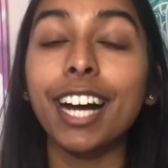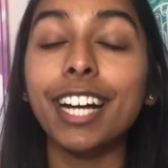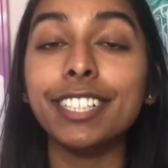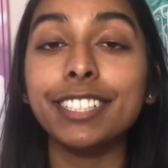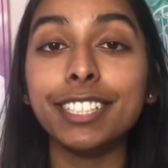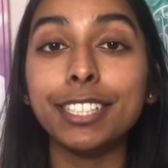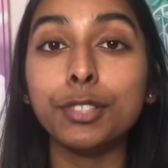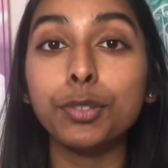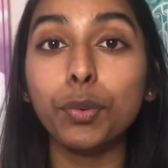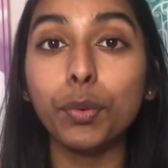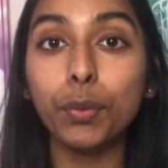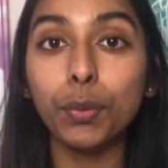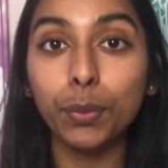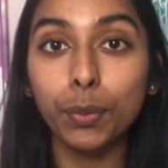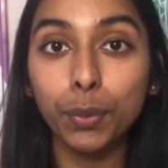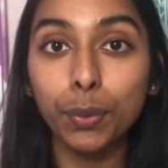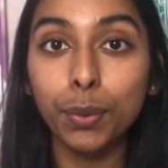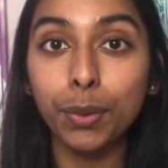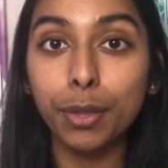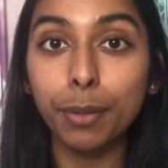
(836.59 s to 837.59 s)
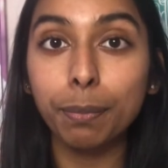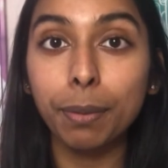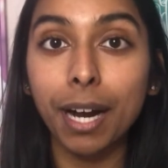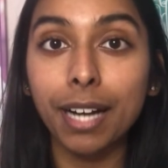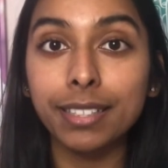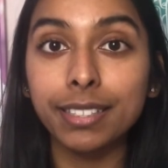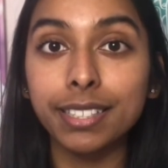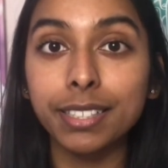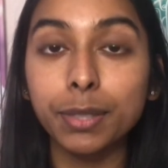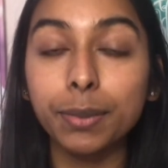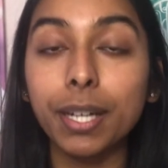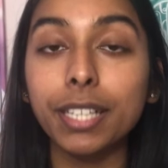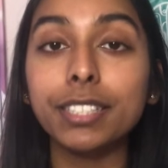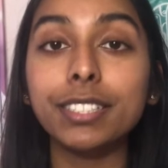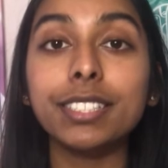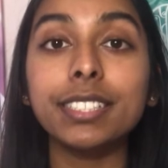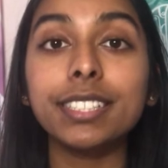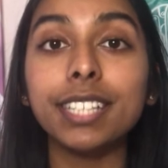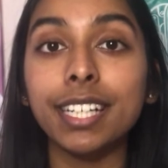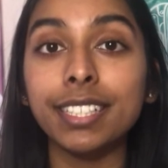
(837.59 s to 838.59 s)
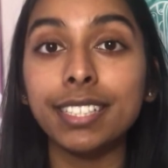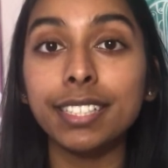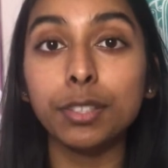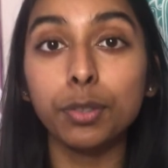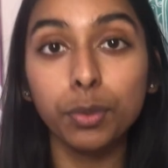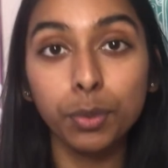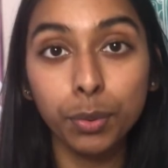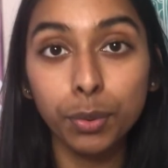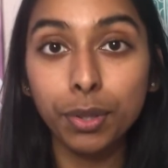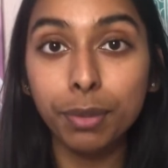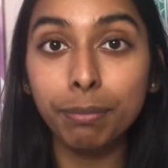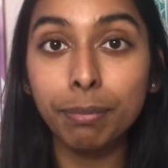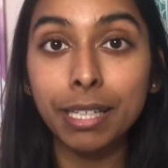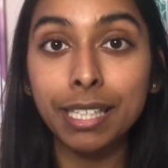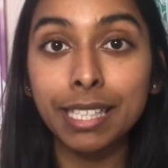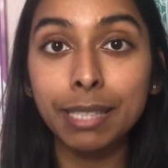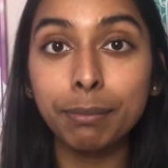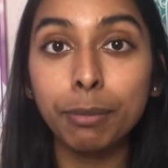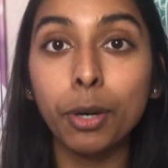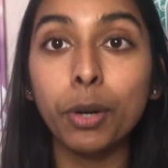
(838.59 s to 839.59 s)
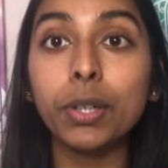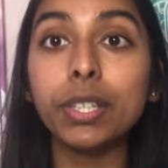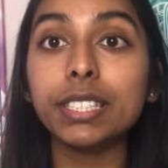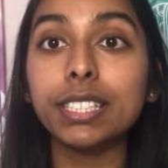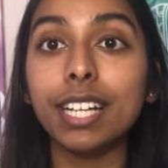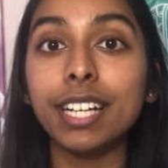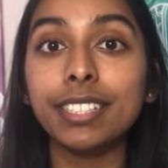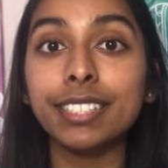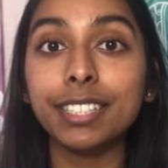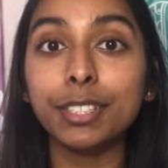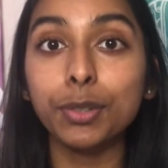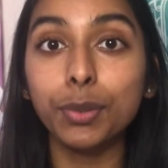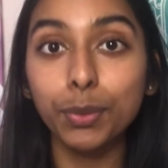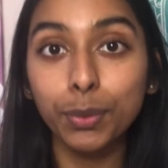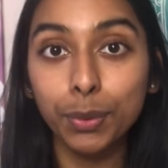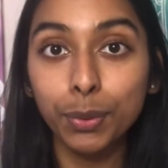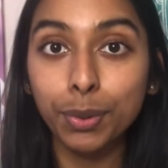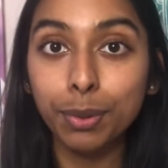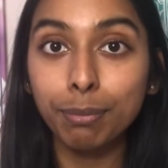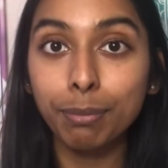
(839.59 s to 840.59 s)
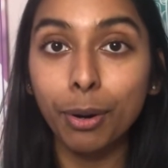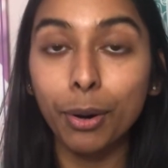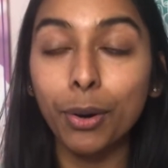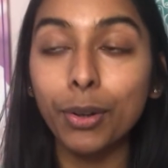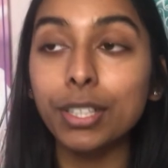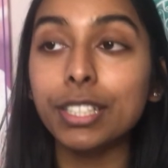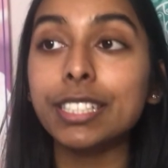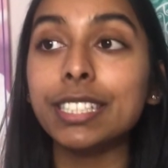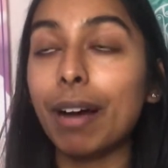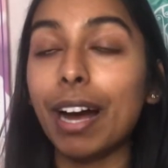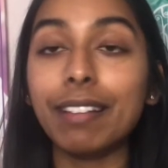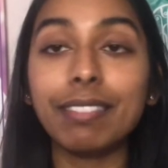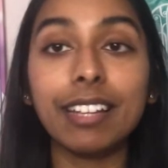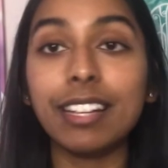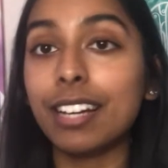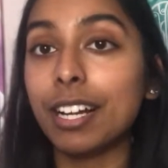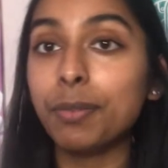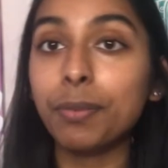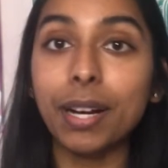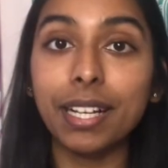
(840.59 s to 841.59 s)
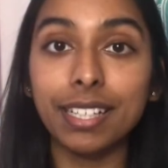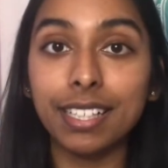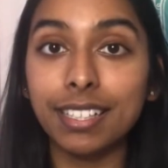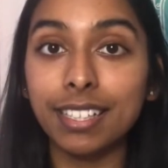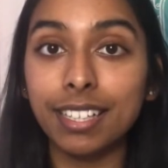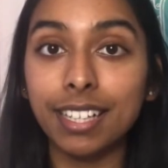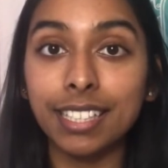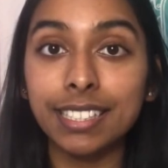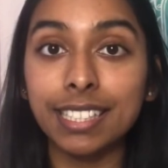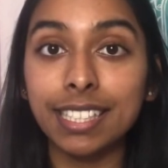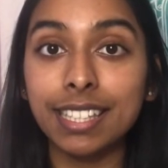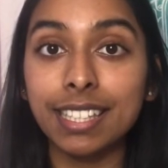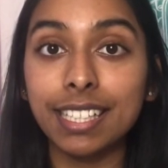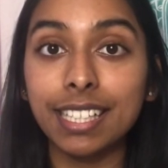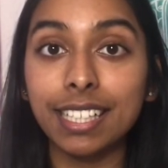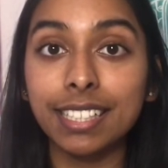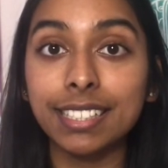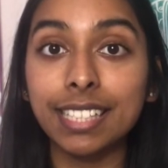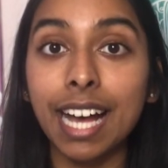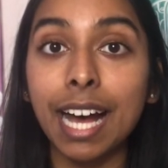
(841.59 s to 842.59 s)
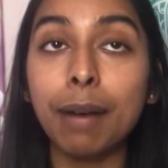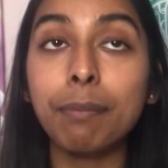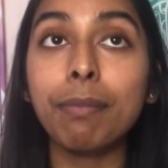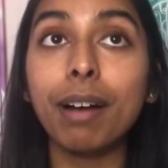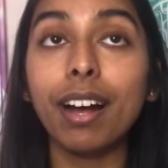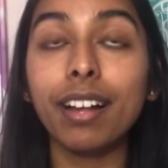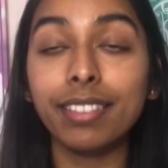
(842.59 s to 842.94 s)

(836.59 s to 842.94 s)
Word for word: I did all the practice questions, I did all the mini mocks, I did all the mocks, and then I went in and I did the exam.